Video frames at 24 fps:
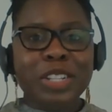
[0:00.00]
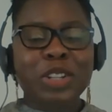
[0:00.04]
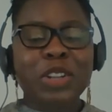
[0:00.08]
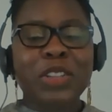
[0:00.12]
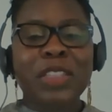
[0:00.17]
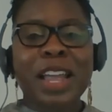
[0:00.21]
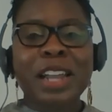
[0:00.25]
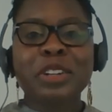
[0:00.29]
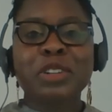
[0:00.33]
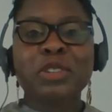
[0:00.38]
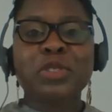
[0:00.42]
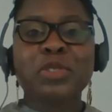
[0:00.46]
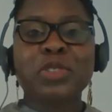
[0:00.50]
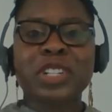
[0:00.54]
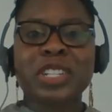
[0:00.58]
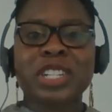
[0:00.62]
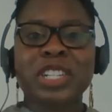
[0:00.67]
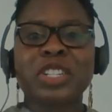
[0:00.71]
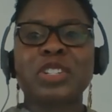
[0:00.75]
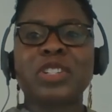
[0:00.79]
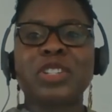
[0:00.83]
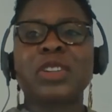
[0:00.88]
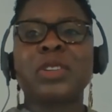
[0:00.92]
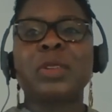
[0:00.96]
So that
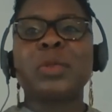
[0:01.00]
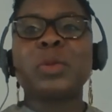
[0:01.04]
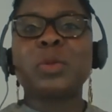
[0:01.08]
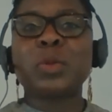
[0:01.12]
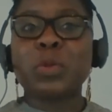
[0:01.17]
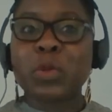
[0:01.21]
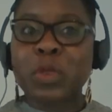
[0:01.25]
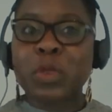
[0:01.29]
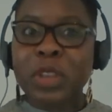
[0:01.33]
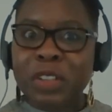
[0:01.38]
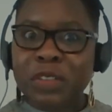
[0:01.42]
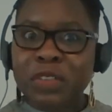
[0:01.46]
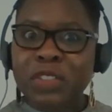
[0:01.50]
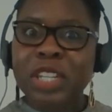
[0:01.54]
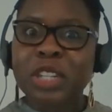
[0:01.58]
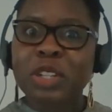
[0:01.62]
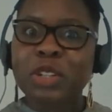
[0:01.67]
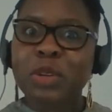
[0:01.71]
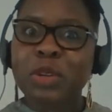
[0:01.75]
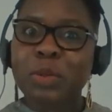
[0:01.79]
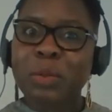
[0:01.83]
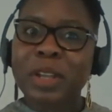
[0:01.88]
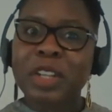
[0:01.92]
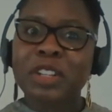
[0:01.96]
tradition
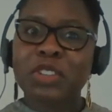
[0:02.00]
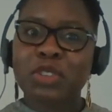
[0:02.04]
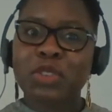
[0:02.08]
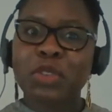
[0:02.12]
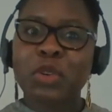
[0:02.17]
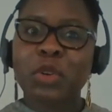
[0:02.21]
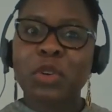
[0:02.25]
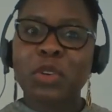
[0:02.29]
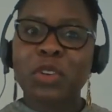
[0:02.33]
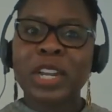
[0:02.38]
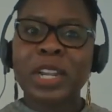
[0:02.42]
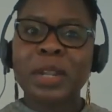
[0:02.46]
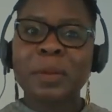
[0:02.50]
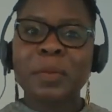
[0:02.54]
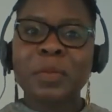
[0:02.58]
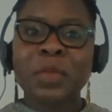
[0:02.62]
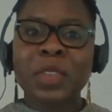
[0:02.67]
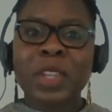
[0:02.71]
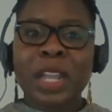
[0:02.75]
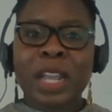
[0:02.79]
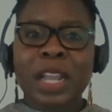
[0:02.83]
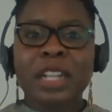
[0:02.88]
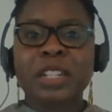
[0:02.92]
weaves into my story.